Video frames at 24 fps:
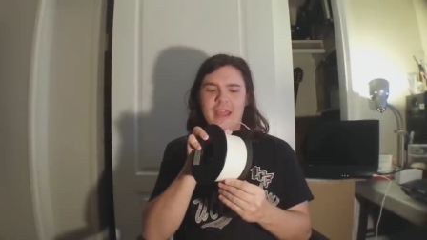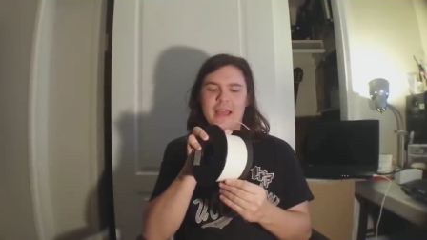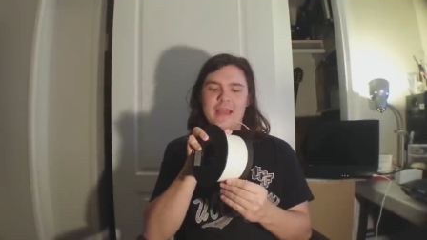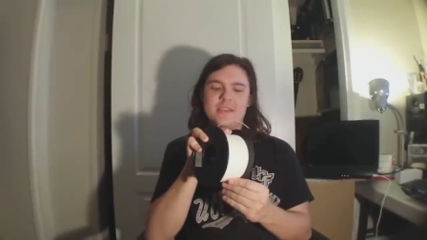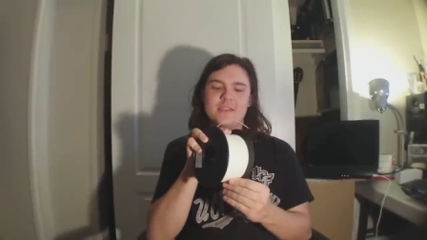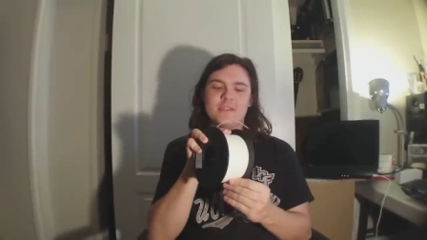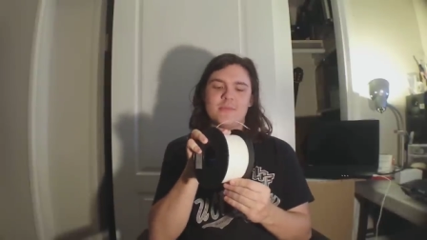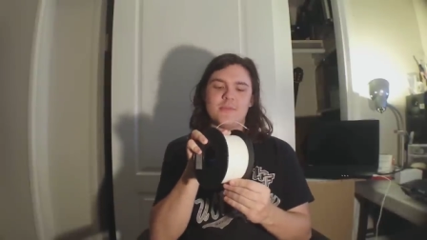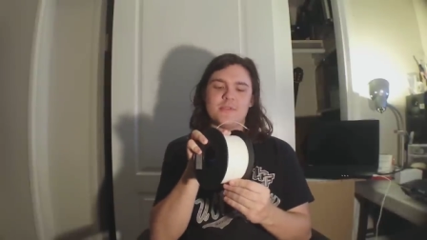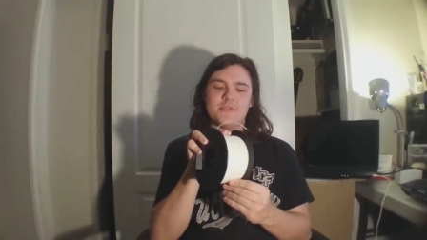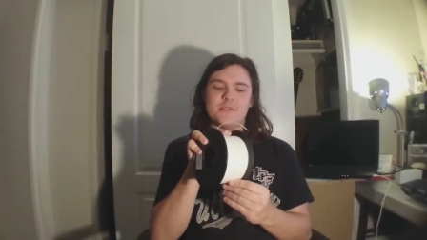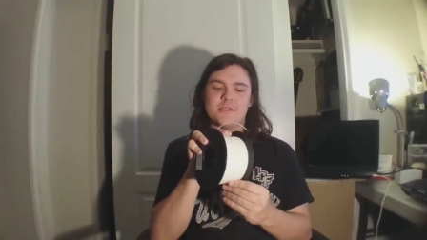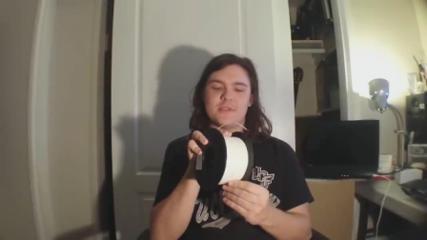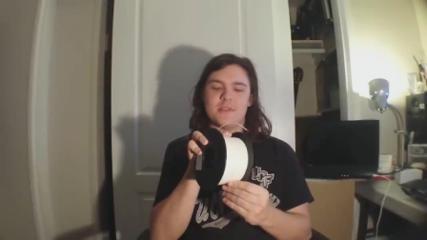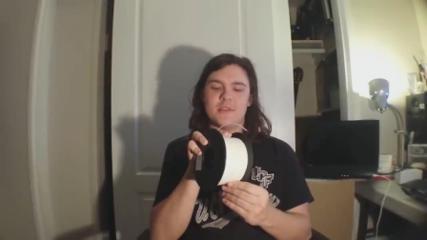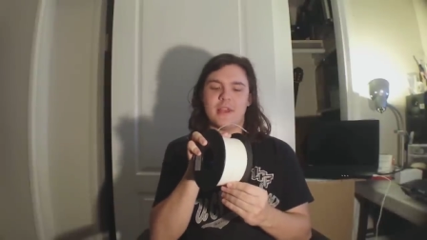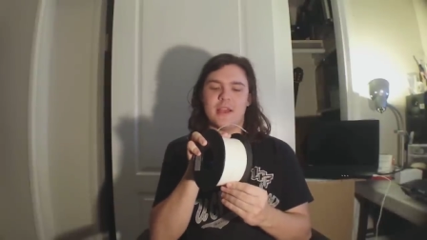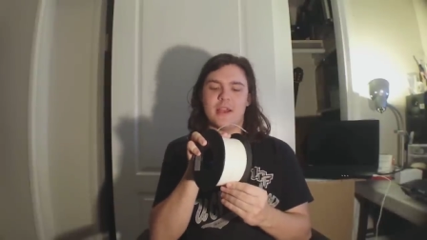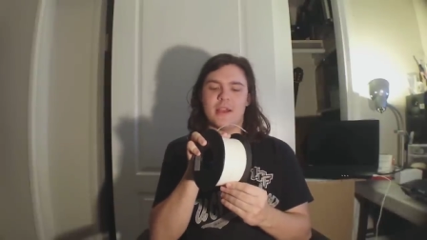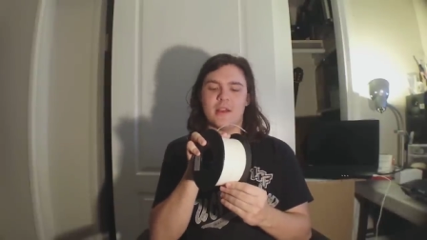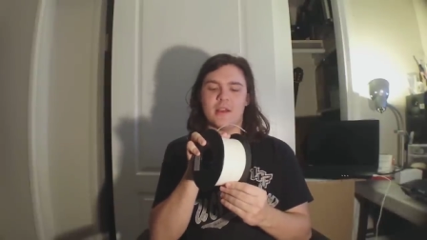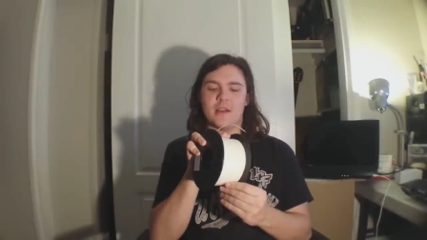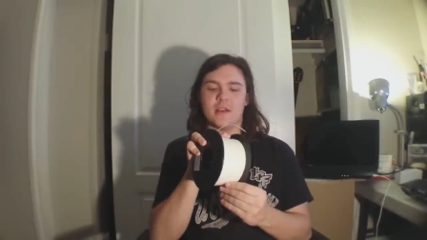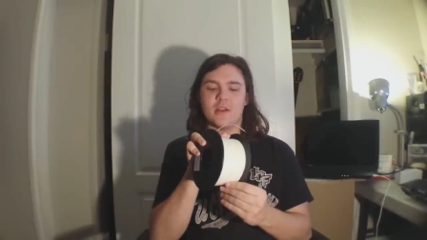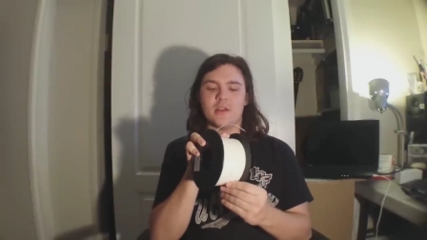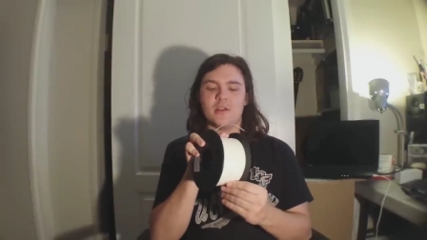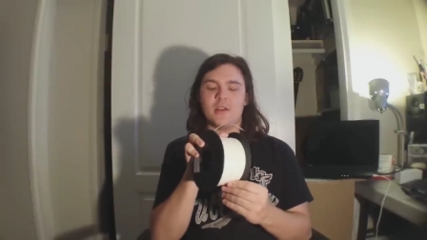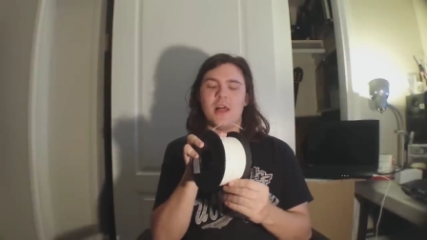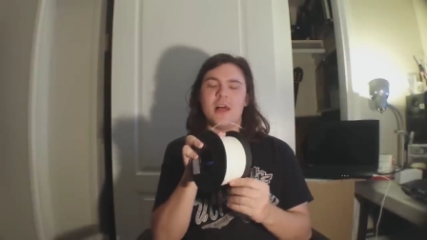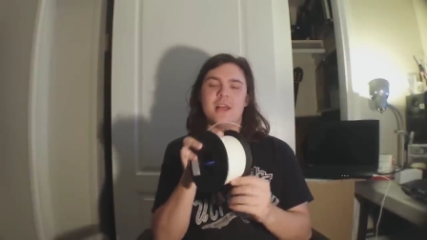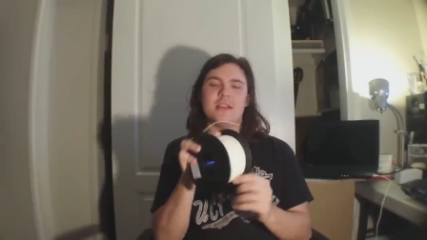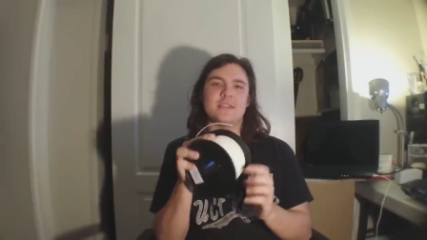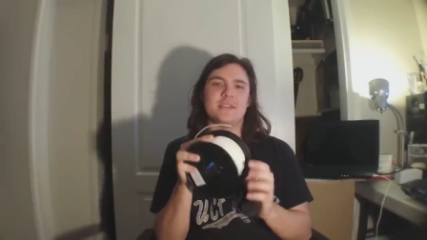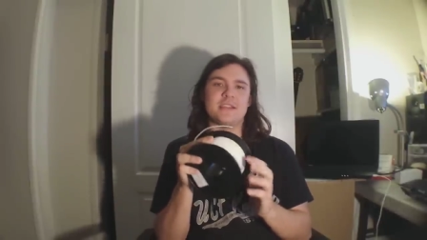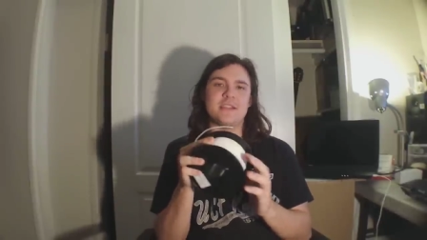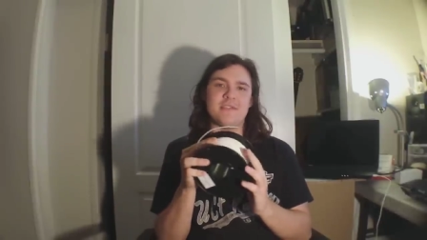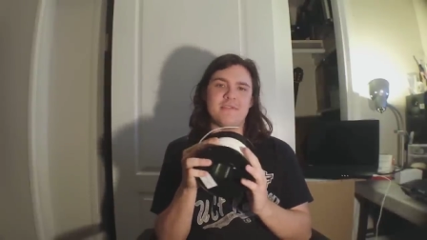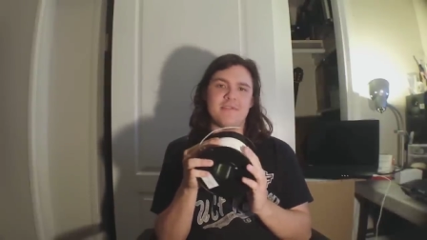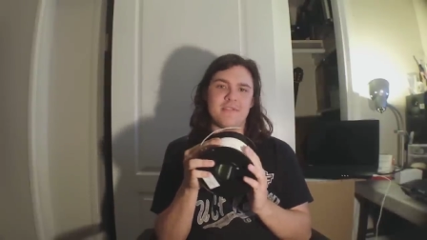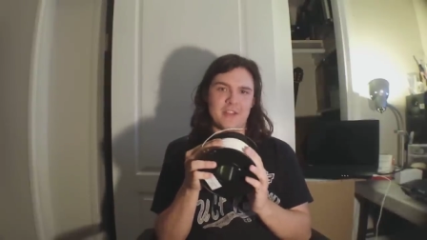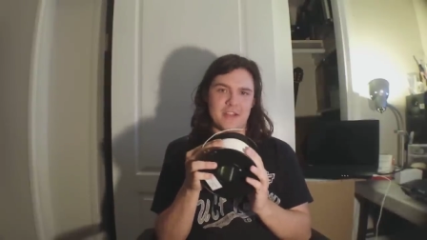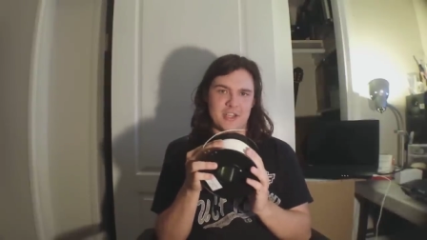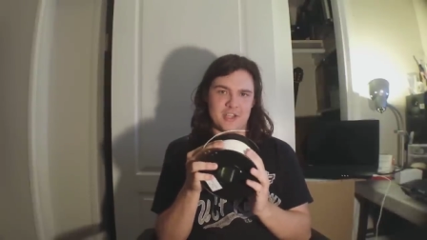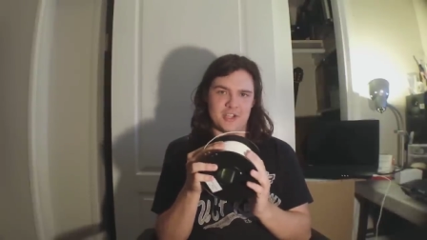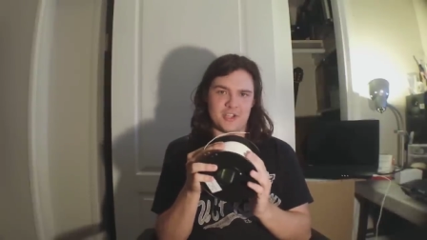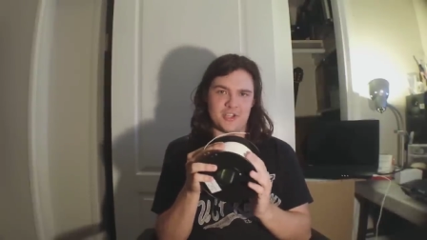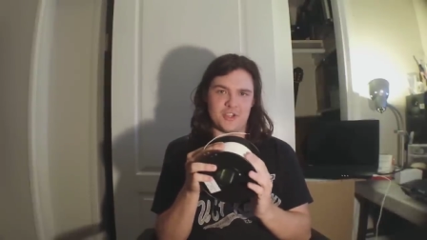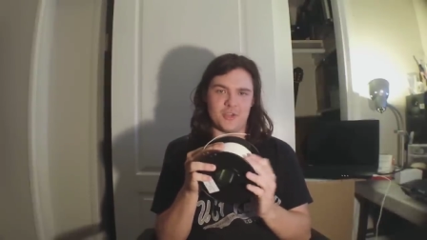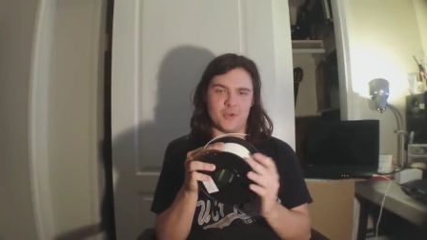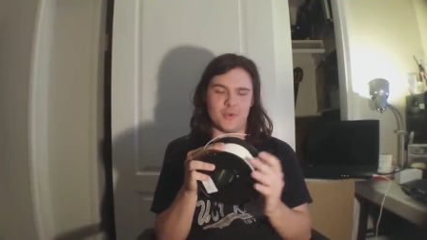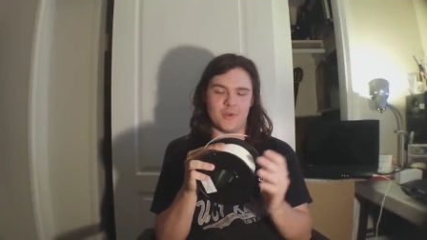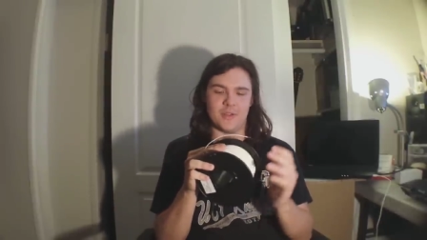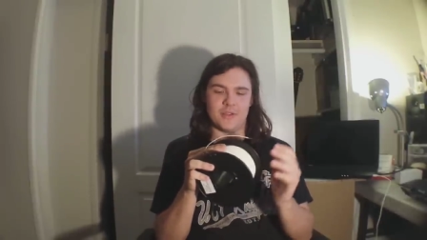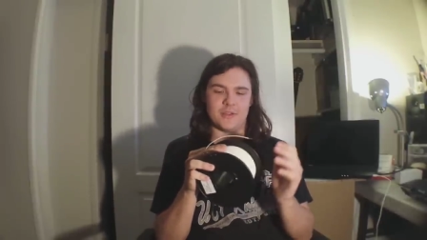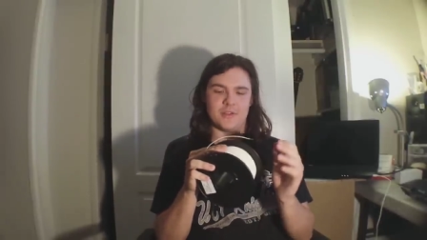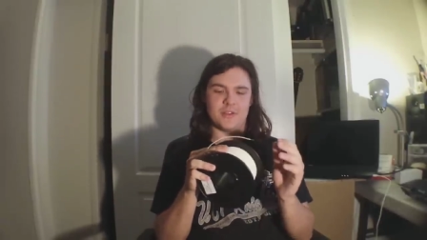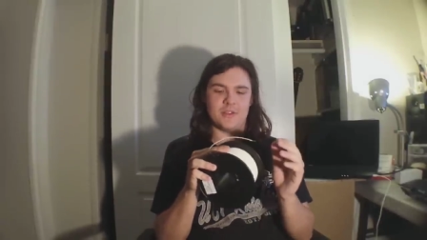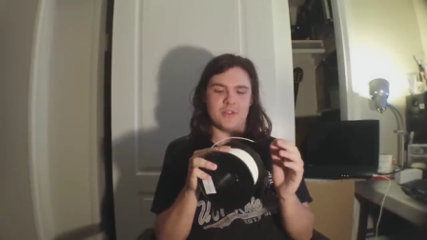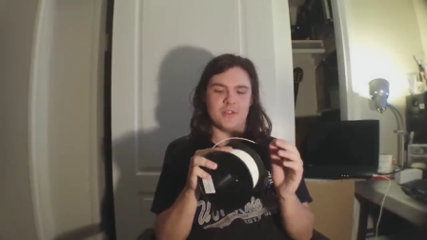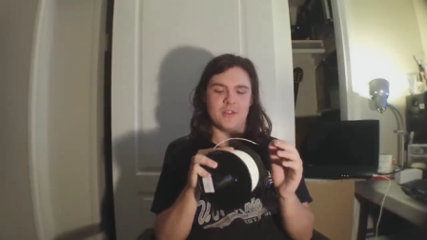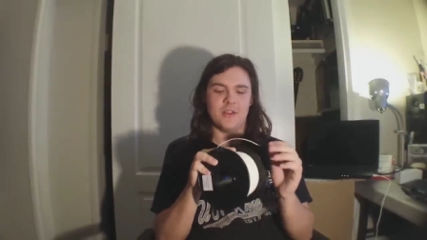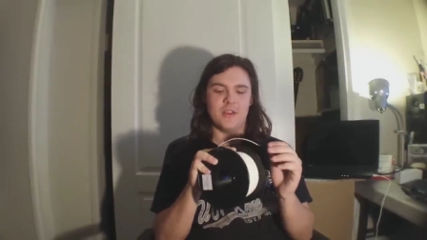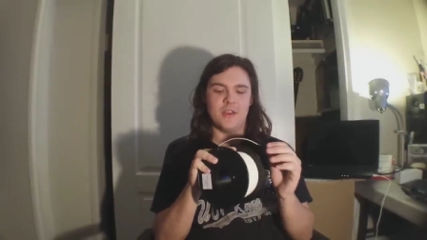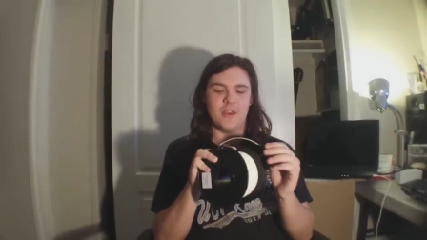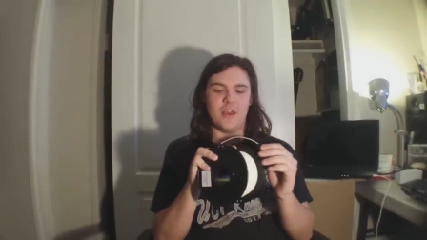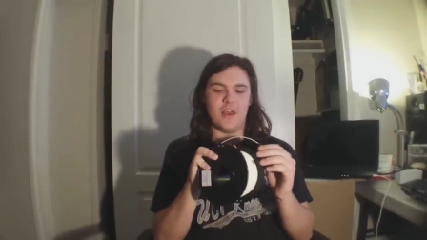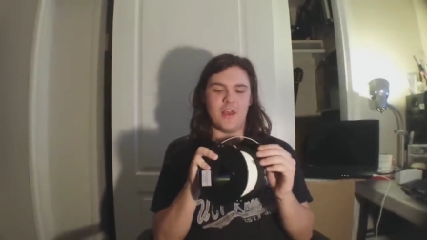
it has almost like a glossy finish to it.